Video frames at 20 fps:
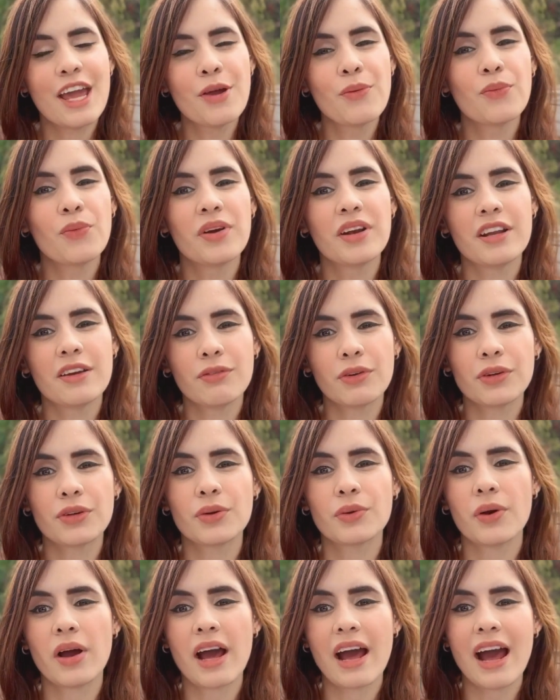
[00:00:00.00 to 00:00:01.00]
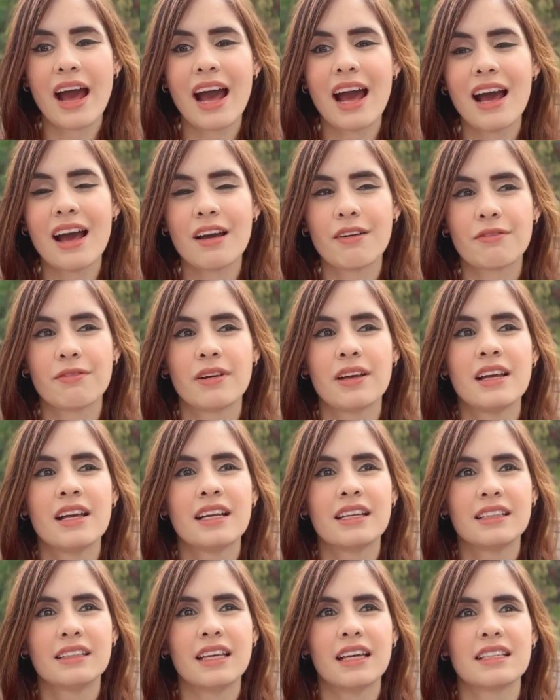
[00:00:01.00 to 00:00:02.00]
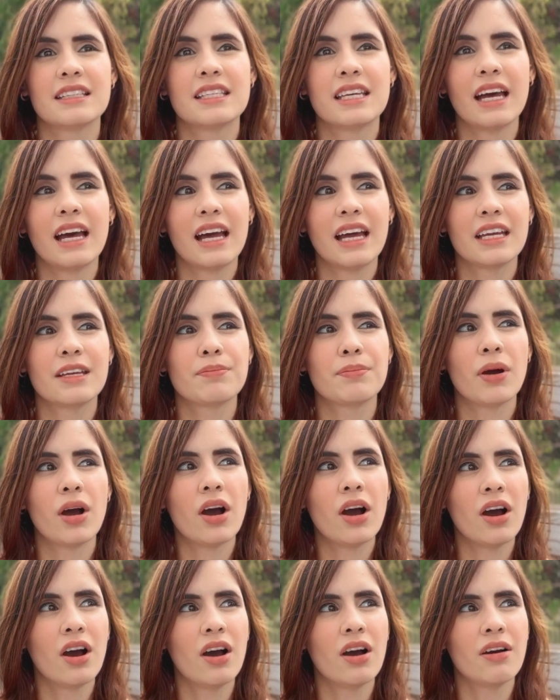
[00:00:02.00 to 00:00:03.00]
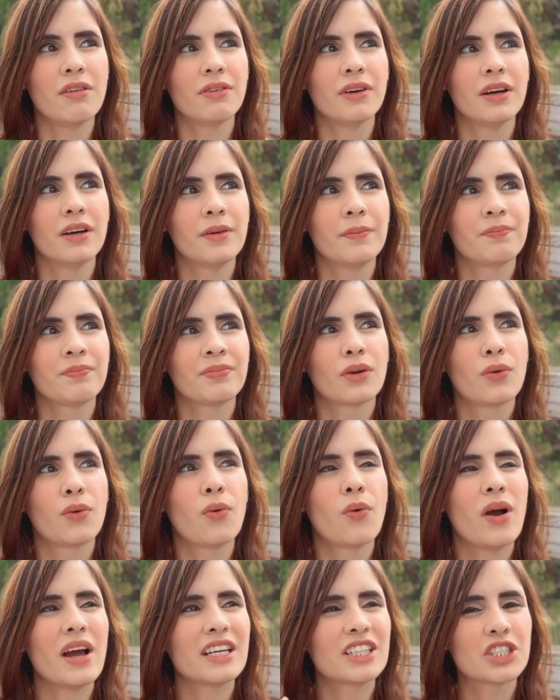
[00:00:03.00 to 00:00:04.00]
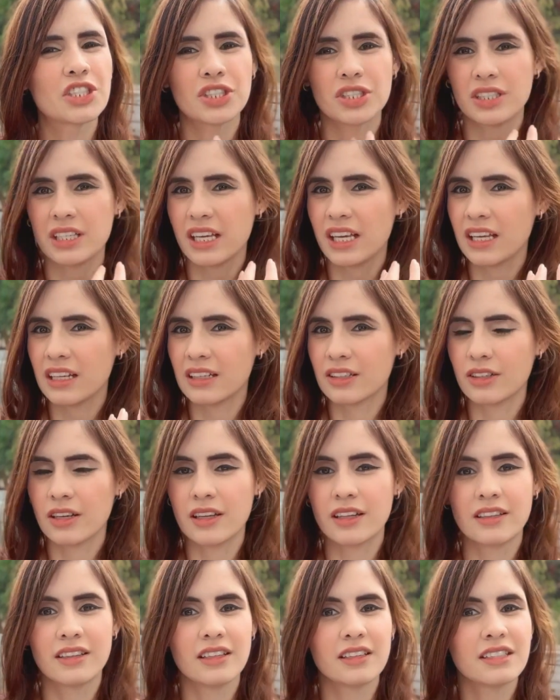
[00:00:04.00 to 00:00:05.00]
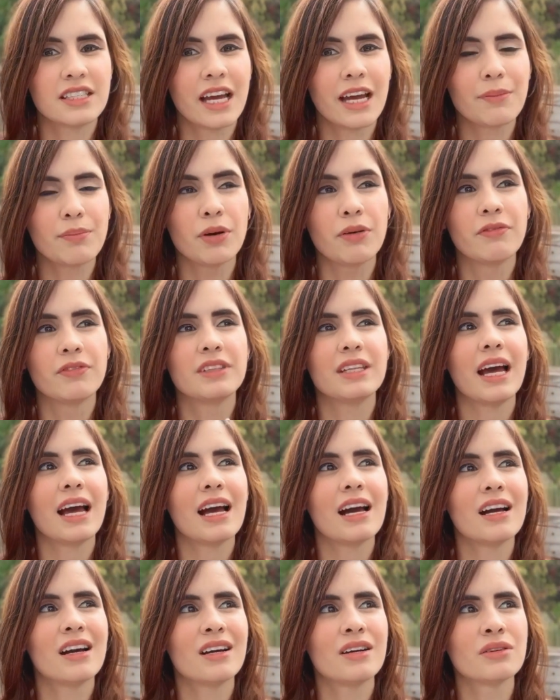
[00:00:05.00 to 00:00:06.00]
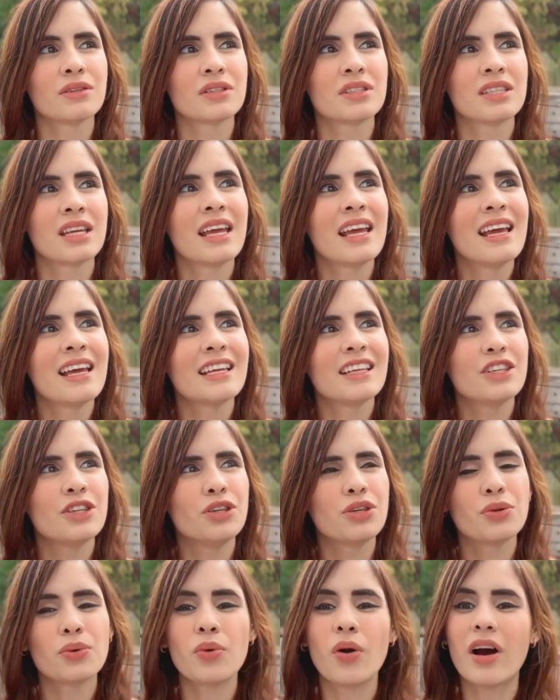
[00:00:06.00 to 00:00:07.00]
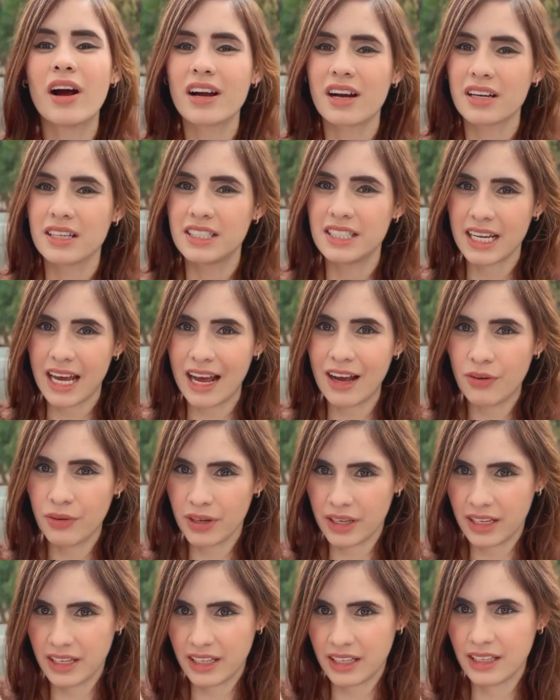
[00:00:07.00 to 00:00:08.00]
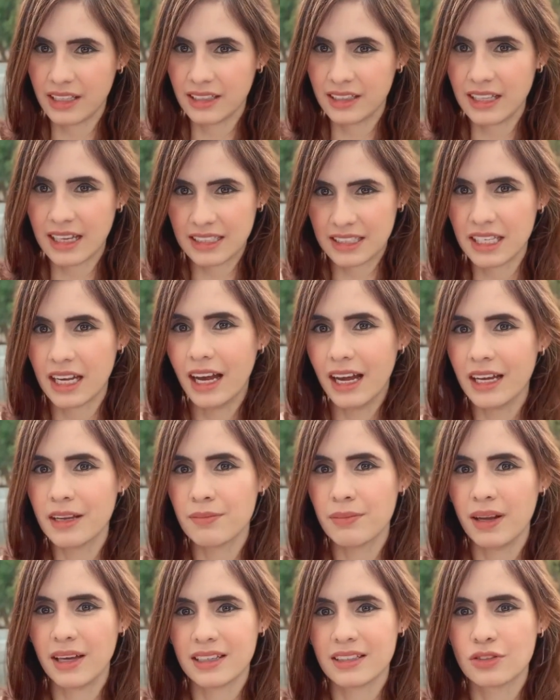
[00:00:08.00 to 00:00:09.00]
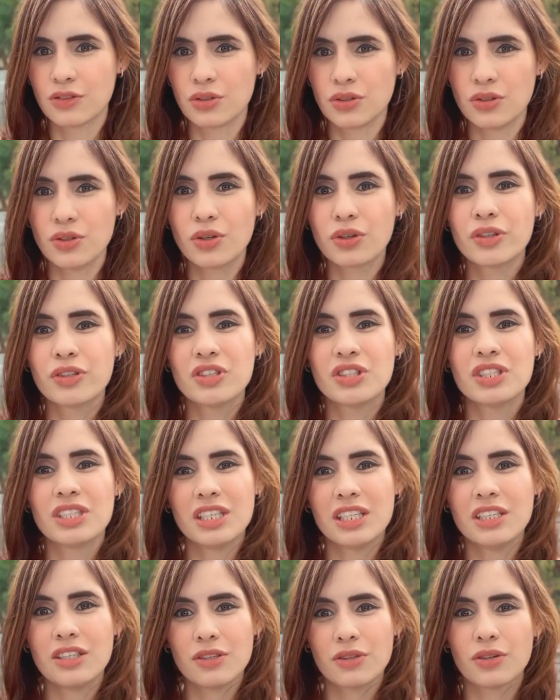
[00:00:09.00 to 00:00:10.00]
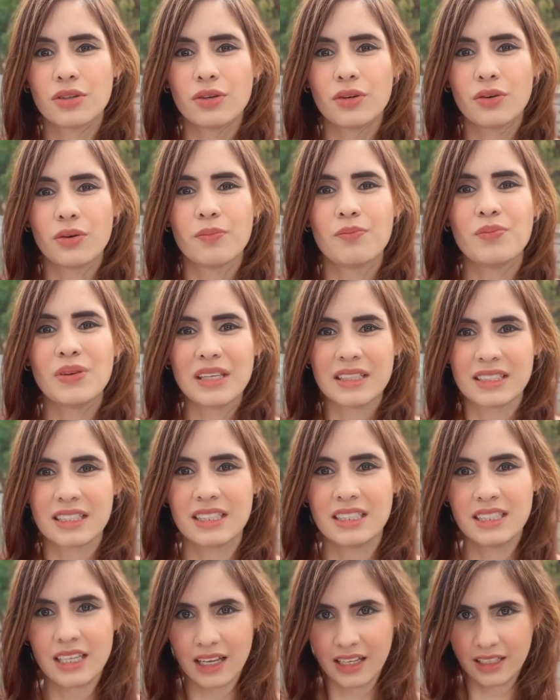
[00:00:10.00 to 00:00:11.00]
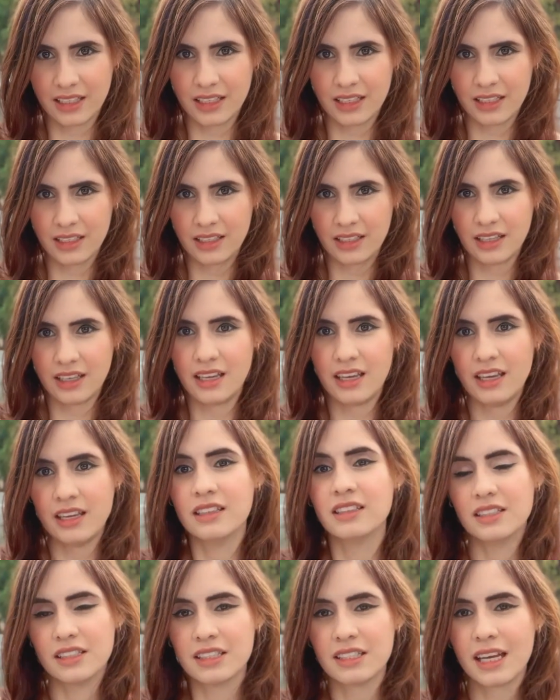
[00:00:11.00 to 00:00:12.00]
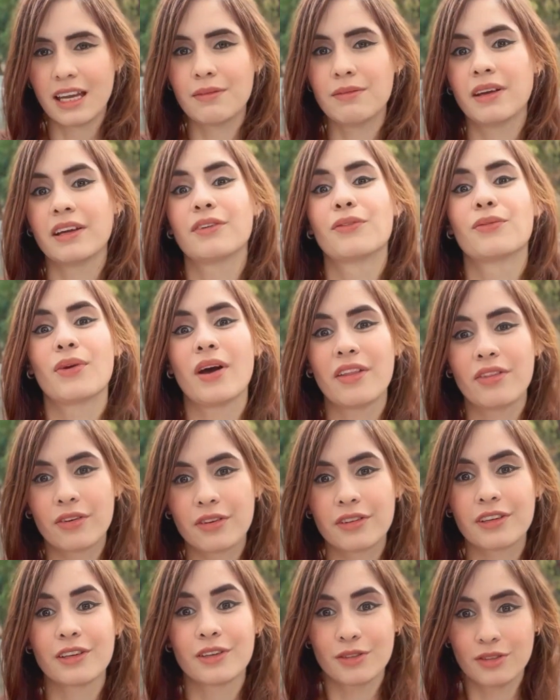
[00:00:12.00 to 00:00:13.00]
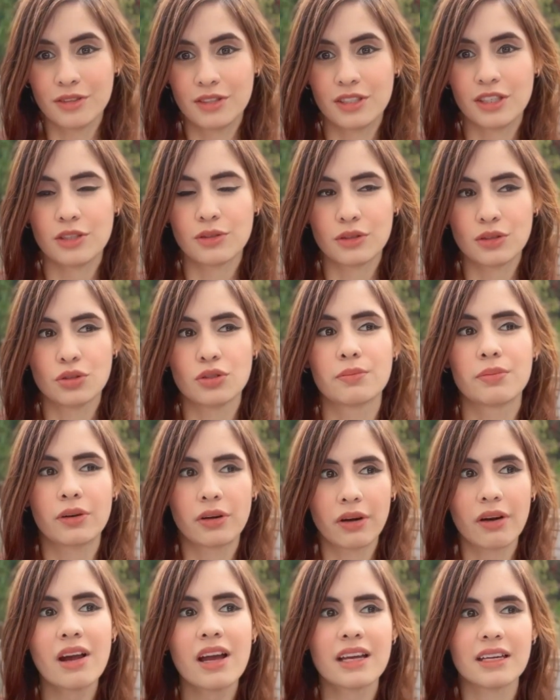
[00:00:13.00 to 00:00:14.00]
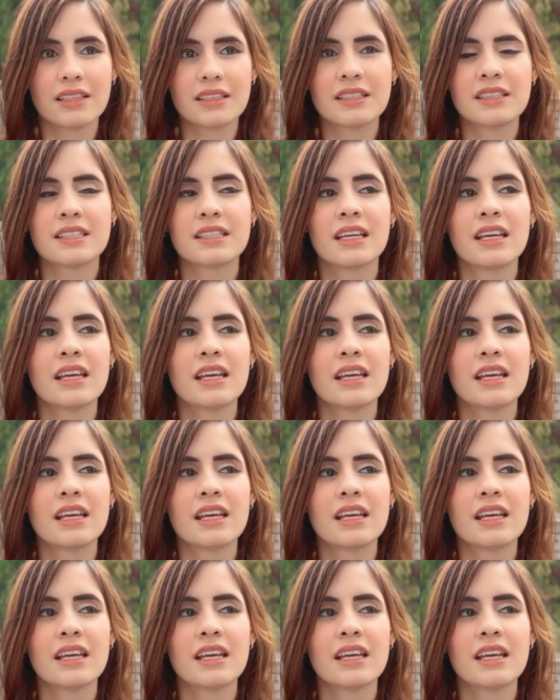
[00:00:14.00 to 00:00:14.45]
whenever you have that type of questioning, the type of doubts, you are doubting that timeline, so you continue to be stuck in this timeline rather than continuing to progress.